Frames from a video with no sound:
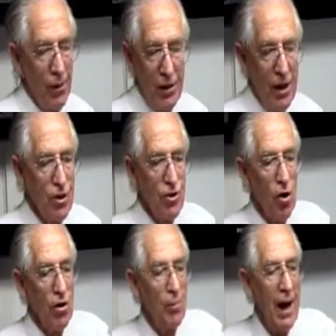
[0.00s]
And we're going to
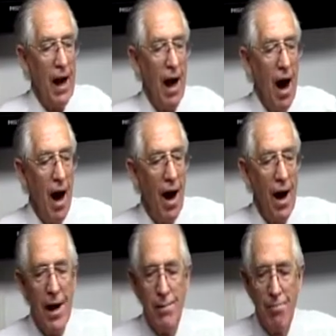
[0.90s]
talk about
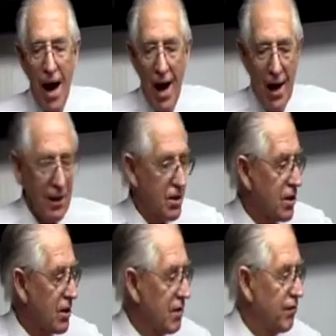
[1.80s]
high
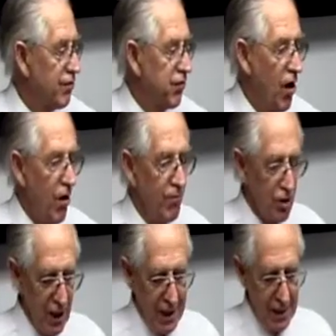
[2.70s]
marks from
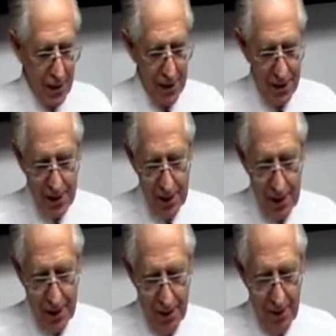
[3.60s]
Jesus.
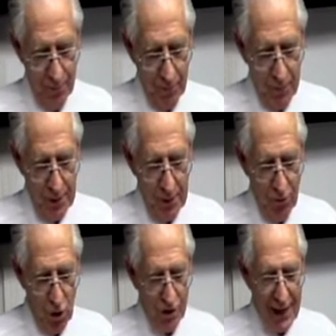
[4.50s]
You've
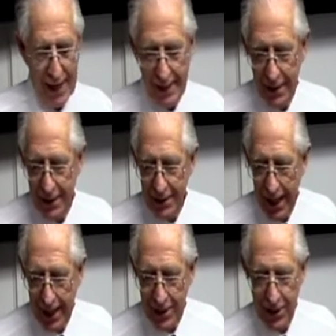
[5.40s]
all taken a
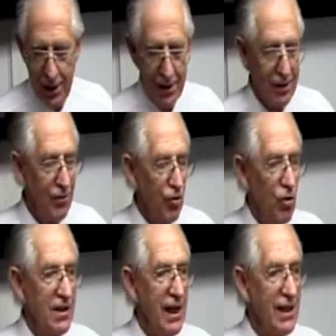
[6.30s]
test. You've
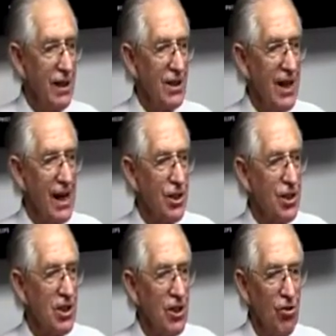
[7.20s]
all taken
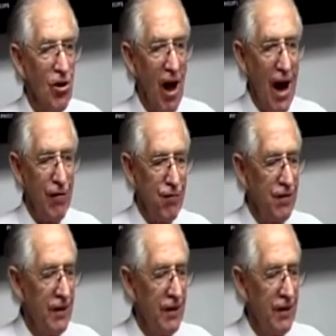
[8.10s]
tests in your life.